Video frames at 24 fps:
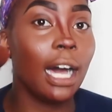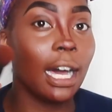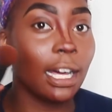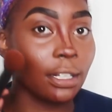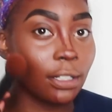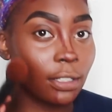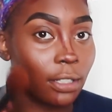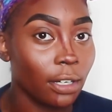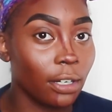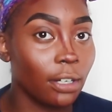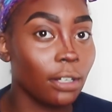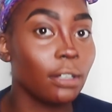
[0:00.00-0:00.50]
I
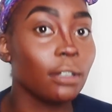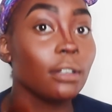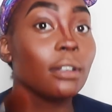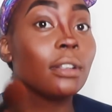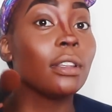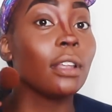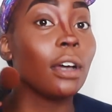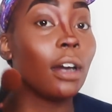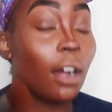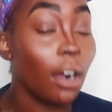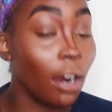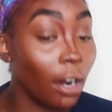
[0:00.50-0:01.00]

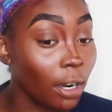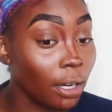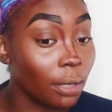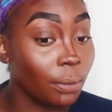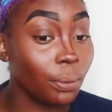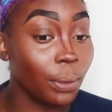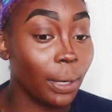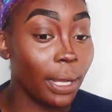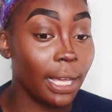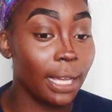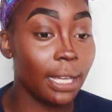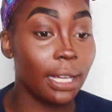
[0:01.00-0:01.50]
learned the hard
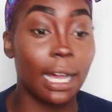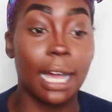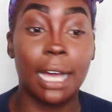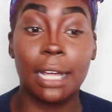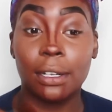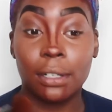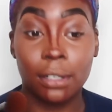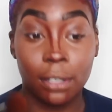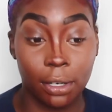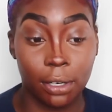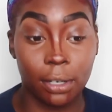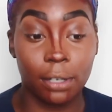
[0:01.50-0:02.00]
way.
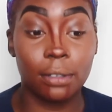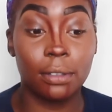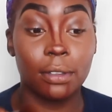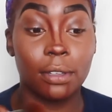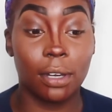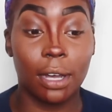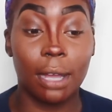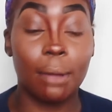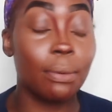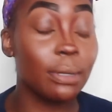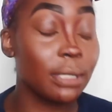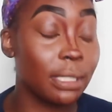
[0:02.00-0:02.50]

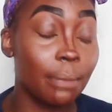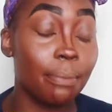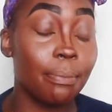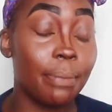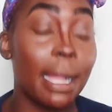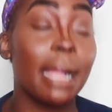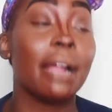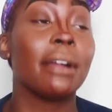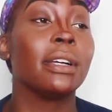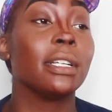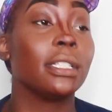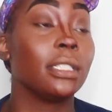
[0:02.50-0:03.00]
It was
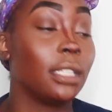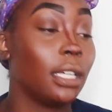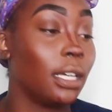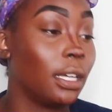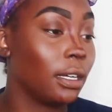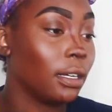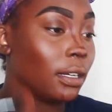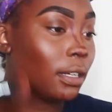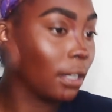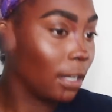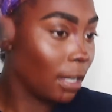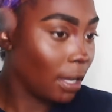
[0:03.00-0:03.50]

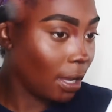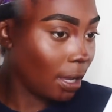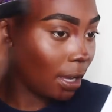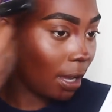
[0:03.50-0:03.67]
embarrassing.